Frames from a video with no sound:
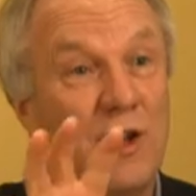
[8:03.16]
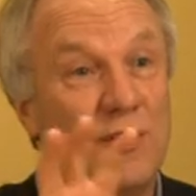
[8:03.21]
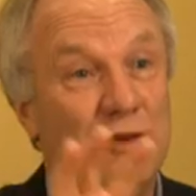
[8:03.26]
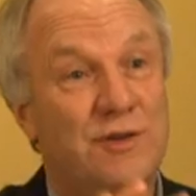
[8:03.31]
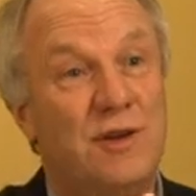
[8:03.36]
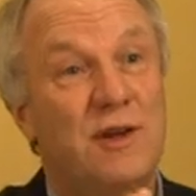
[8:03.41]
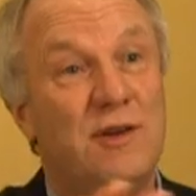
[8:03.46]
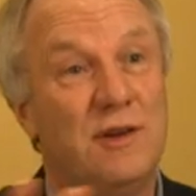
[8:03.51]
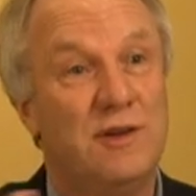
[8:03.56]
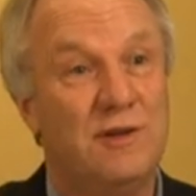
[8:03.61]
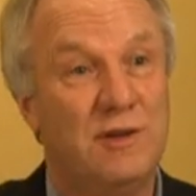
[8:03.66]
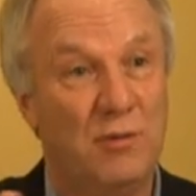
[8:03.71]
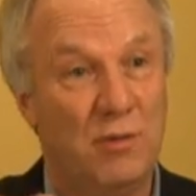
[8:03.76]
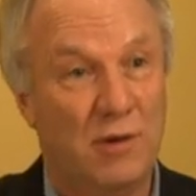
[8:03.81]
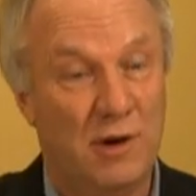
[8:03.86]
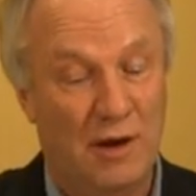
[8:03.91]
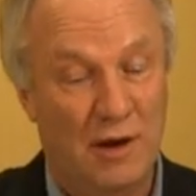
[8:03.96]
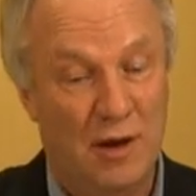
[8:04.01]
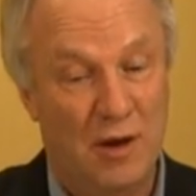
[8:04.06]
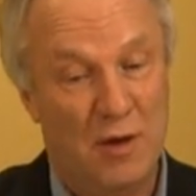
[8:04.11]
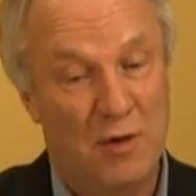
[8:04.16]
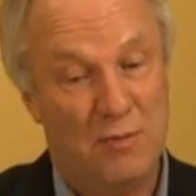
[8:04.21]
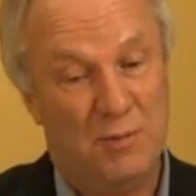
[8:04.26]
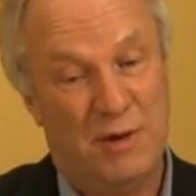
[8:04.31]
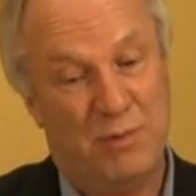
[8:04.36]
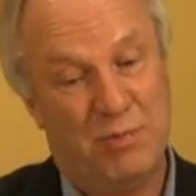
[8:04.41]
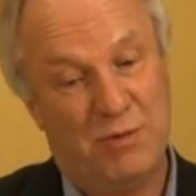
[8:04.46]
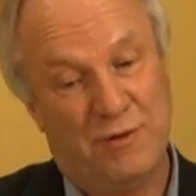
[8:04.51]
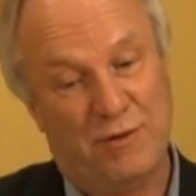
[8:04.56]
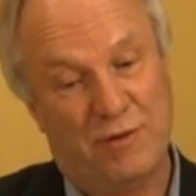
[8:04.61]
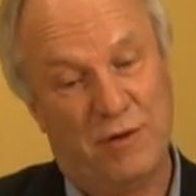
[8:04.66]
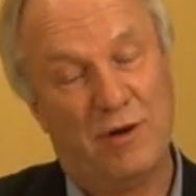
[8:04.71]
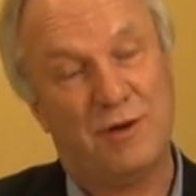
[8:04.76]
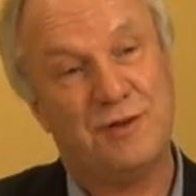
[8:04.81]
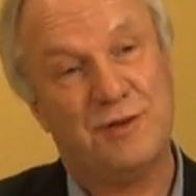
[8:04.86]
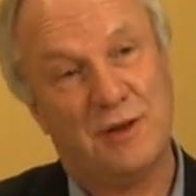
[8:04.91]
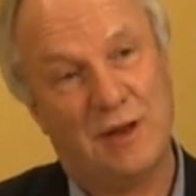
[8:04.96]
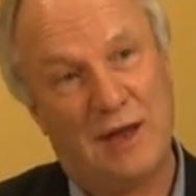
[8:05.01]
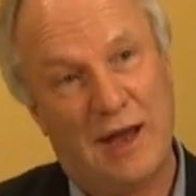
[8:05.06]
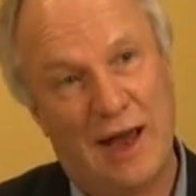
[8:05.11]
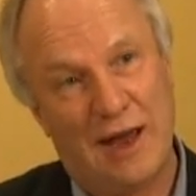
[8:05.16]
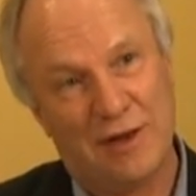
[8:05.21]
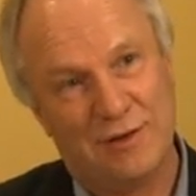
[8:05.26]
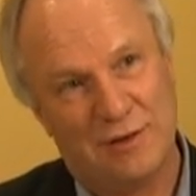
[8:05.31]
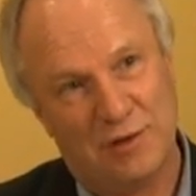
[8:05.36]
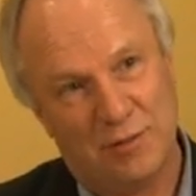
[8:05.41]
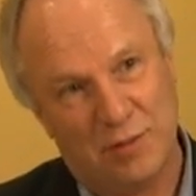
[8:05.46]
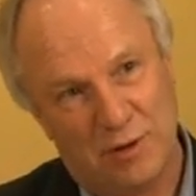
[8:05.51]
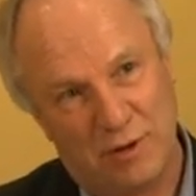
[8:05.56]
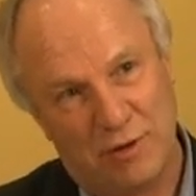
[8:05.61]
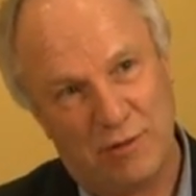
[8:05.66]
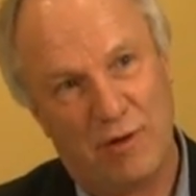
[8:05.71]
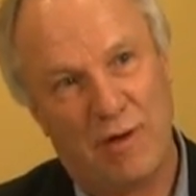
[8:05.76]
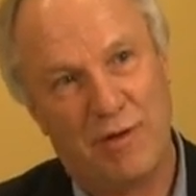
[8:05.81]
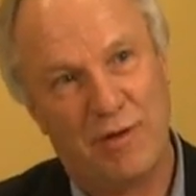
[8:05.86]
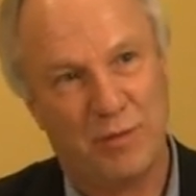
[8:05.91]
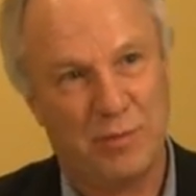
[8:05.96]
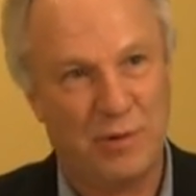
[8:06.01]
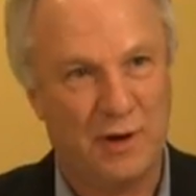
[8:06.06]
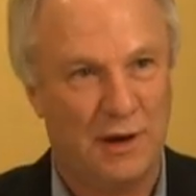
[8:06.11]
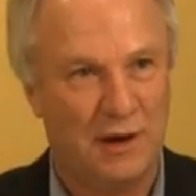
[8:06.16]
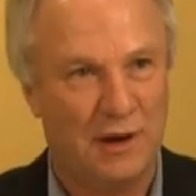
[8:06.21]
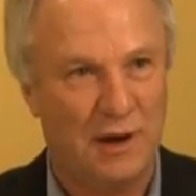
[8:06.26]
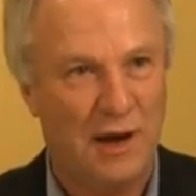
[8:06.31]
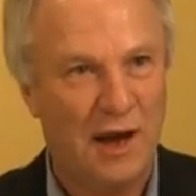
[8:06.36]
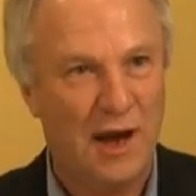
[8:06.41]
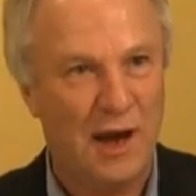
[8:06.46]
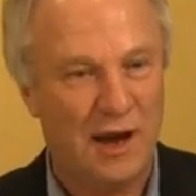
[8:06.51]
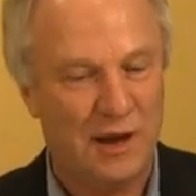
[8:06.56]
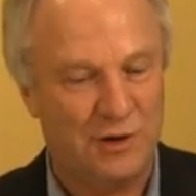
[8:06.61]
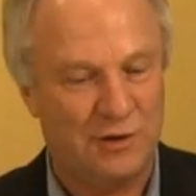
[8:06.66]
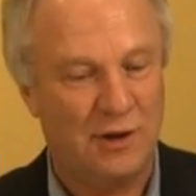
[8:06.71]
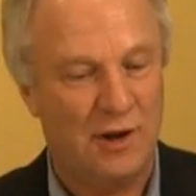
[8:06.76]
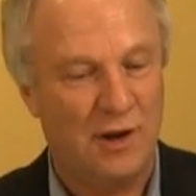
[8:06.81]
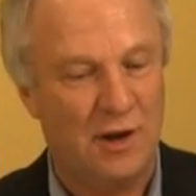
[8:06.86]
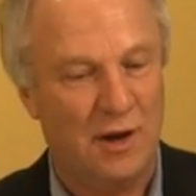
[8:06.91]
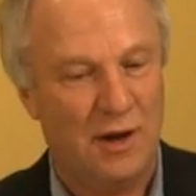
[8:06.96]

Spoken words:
certainly the way people have crossed the chasm and are on the bleeding edge.